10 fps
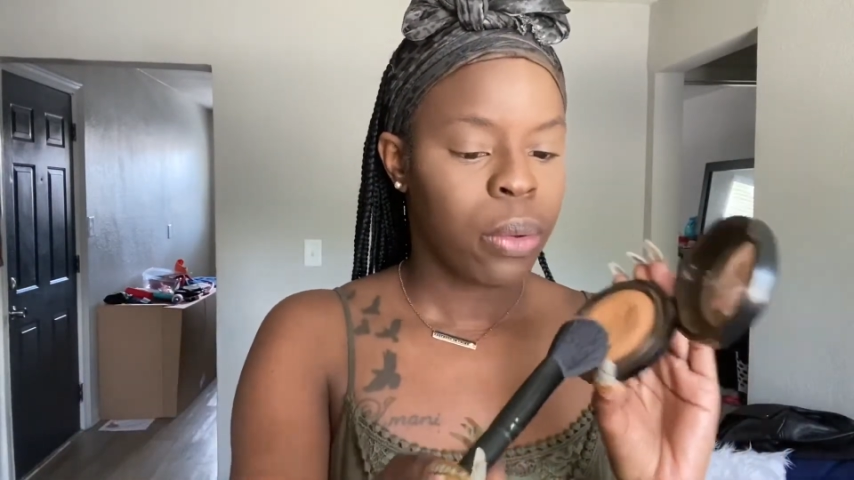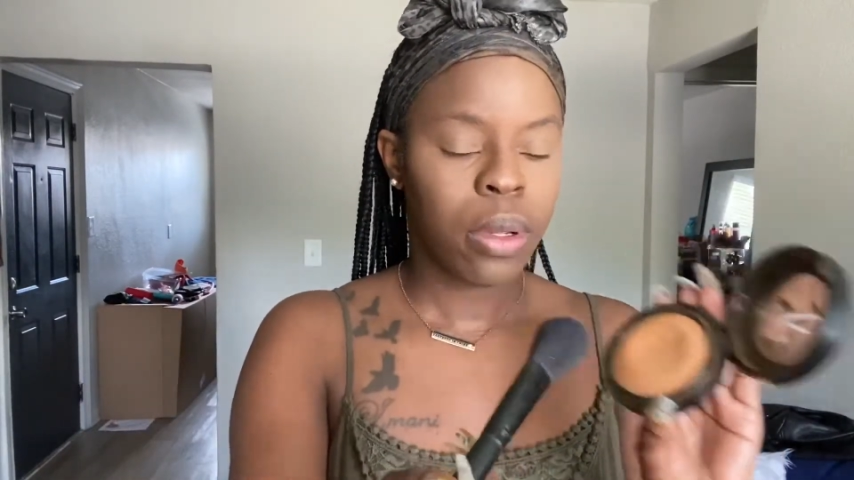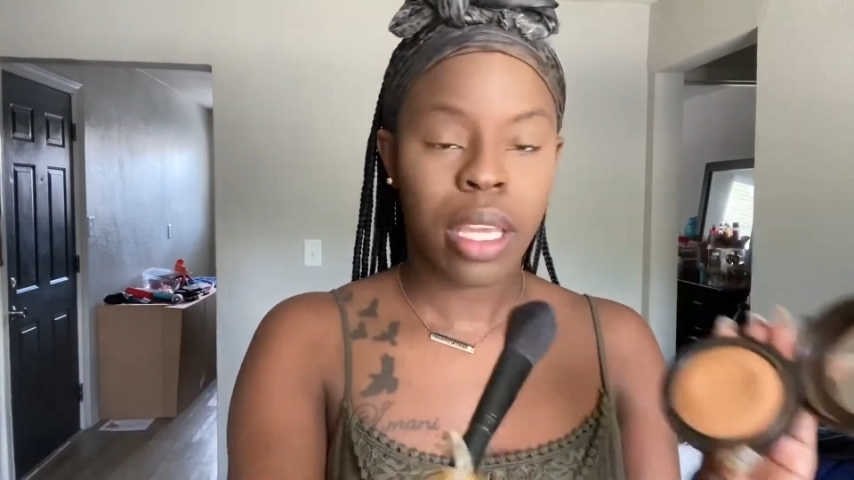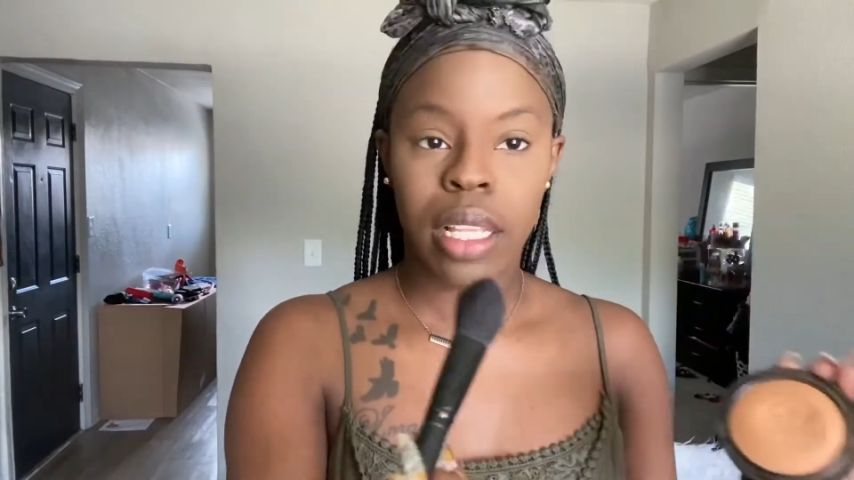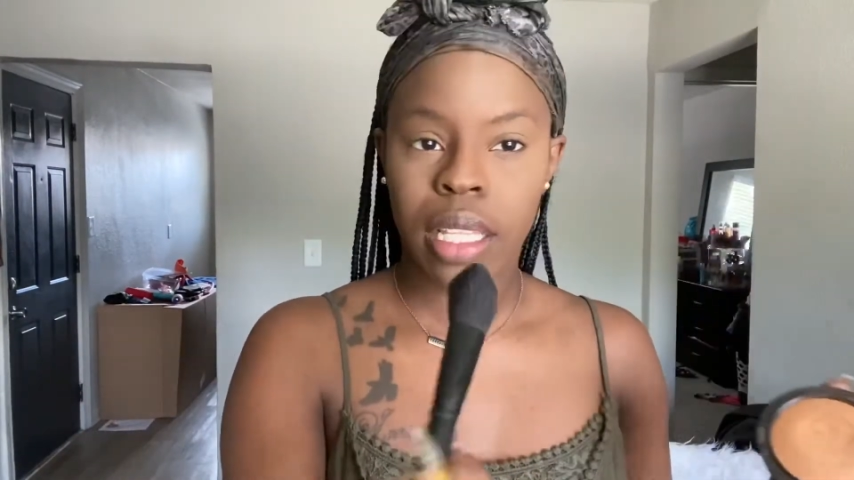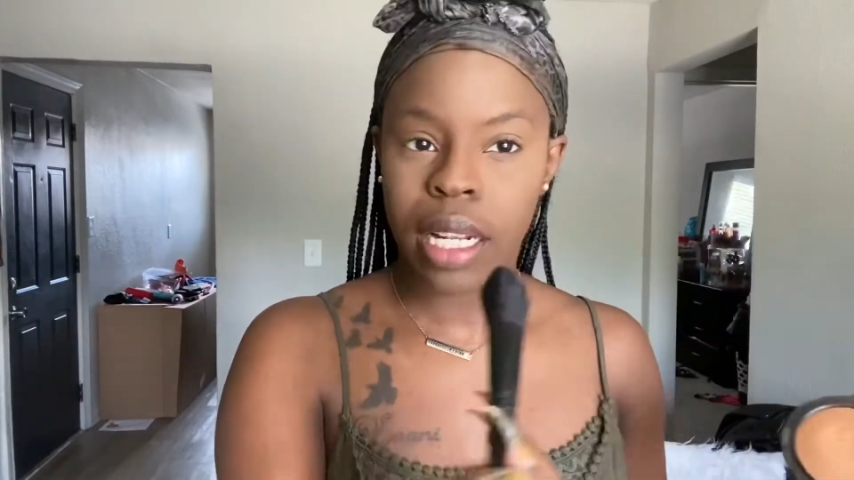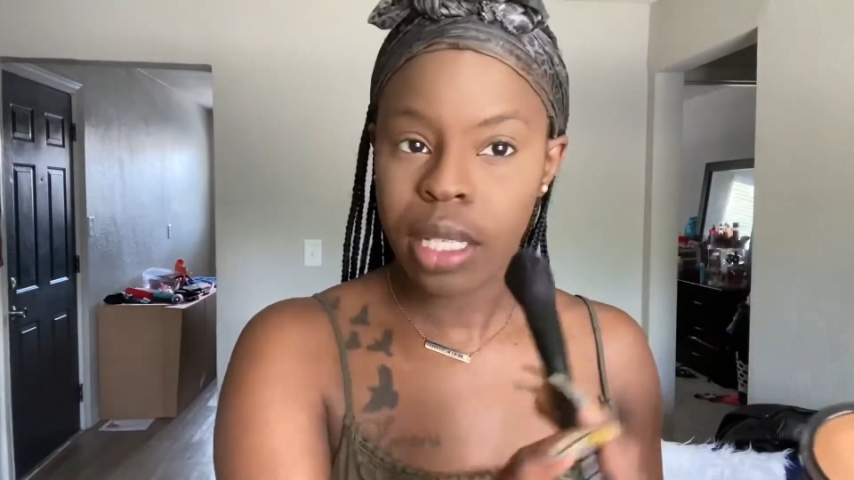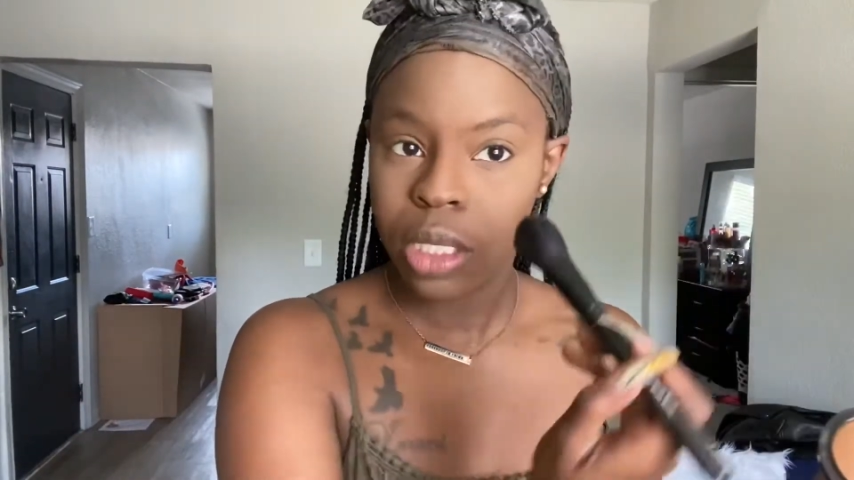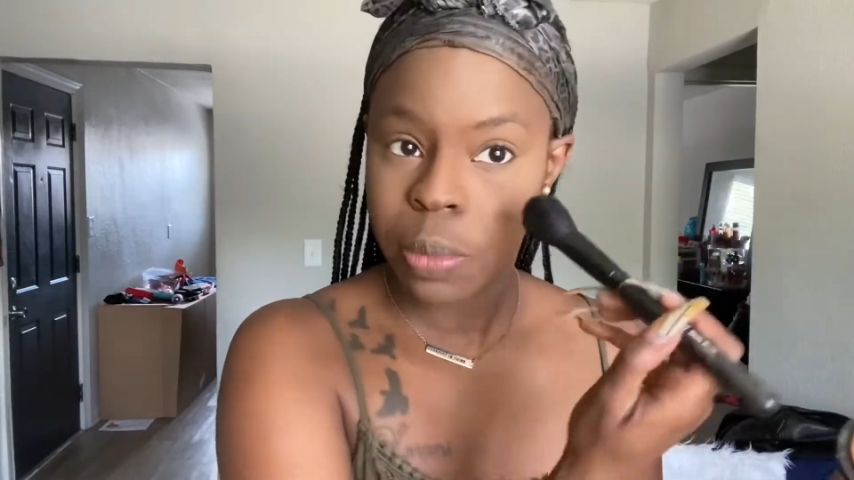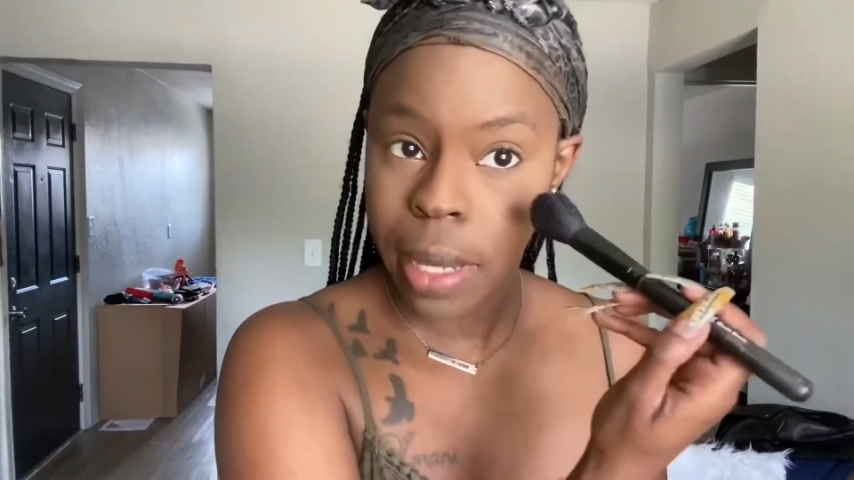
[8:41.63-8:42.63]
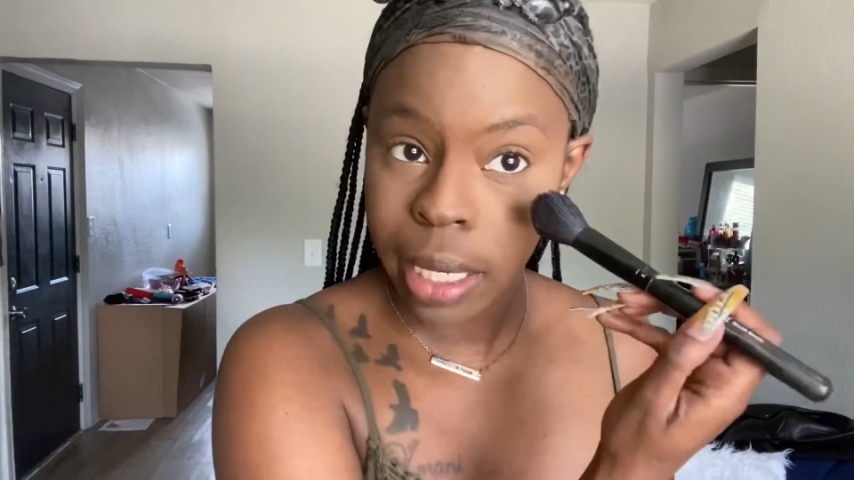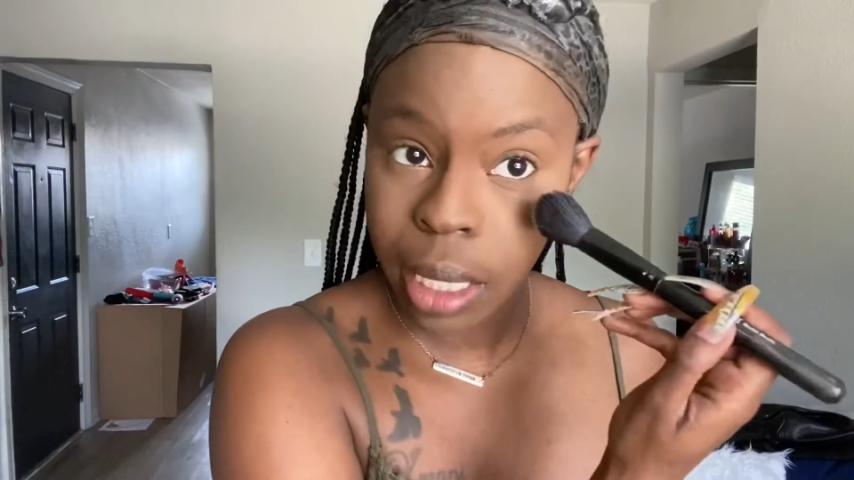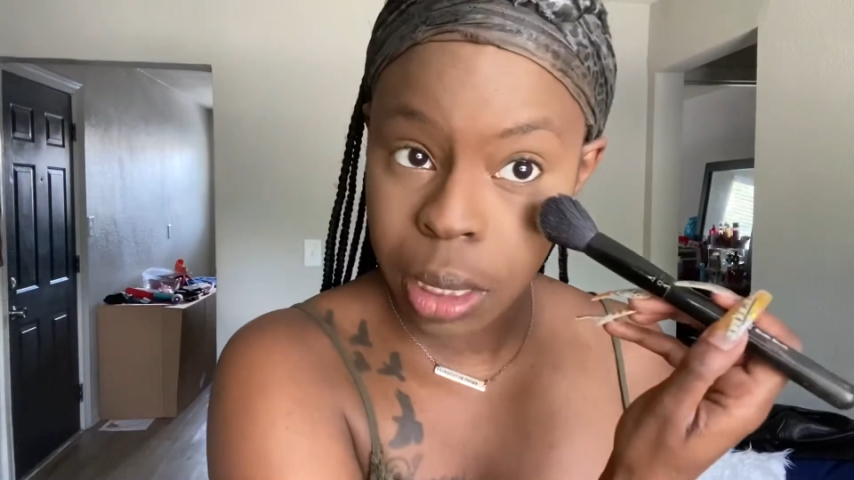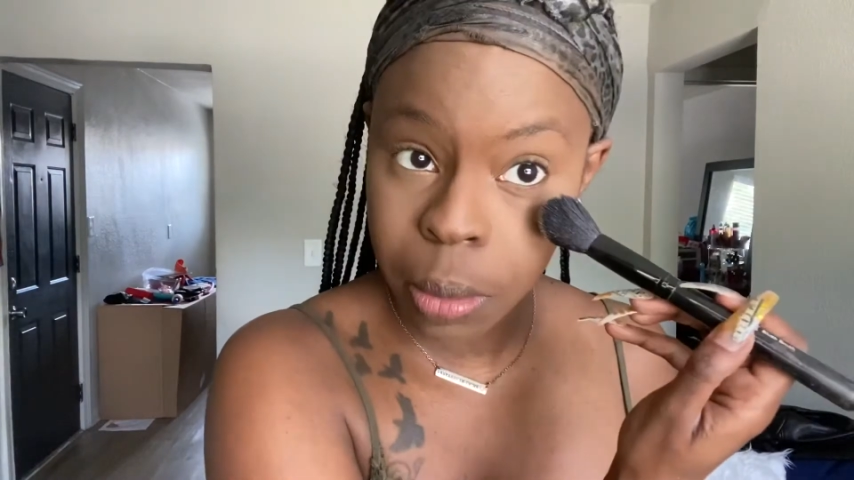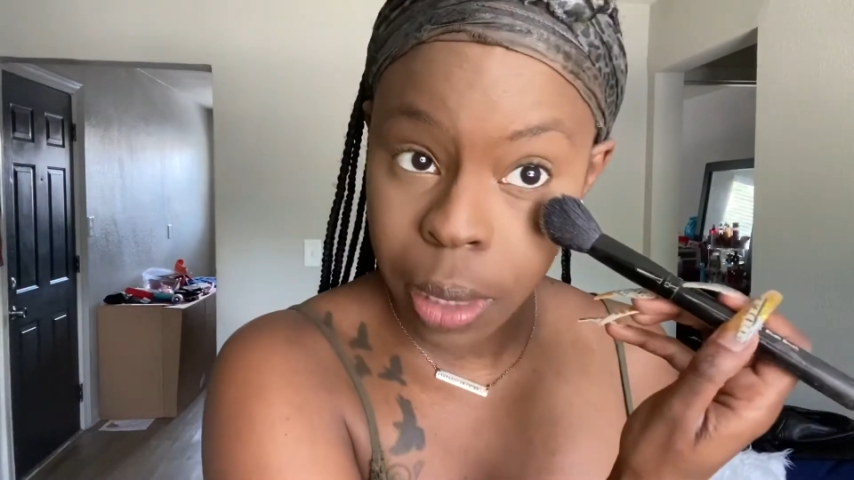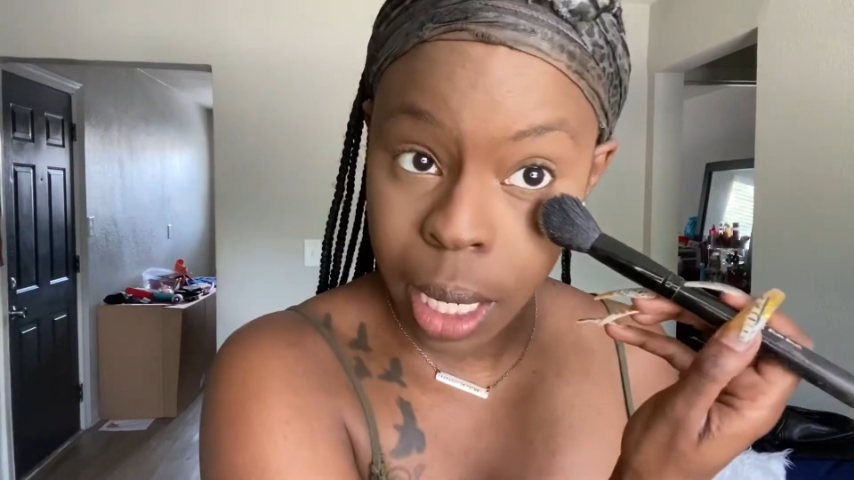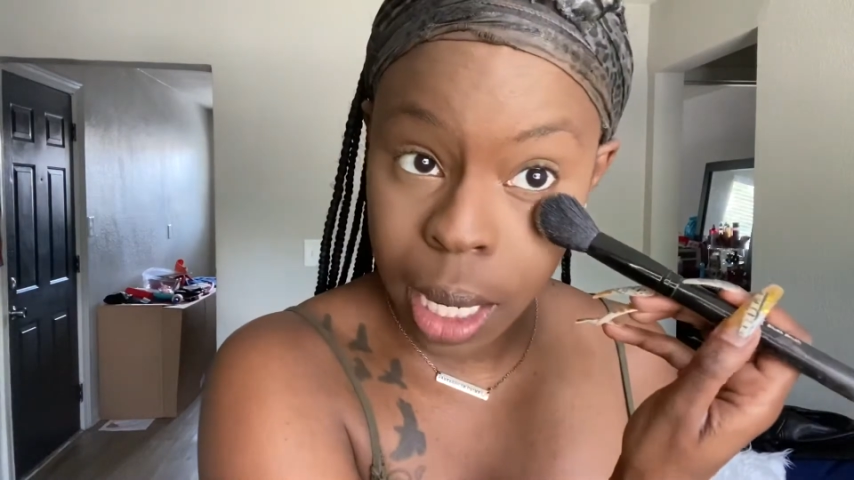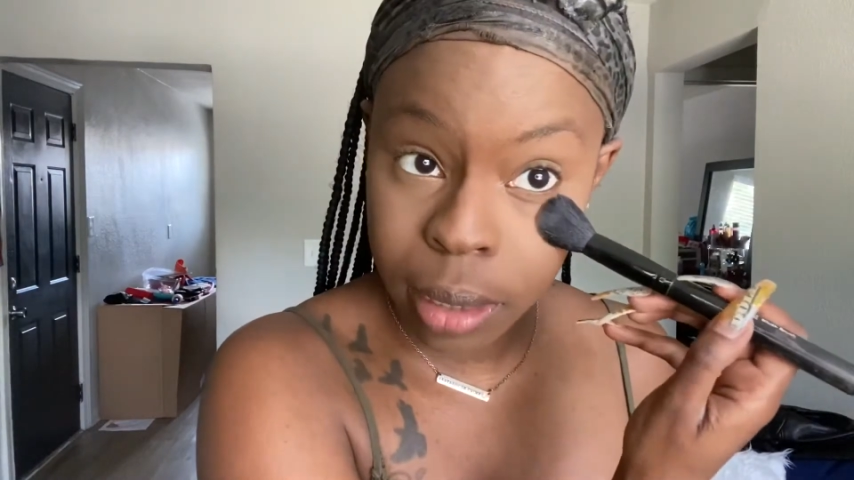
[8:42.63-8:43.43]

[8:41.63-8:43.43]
and then I just pack it under my eyes,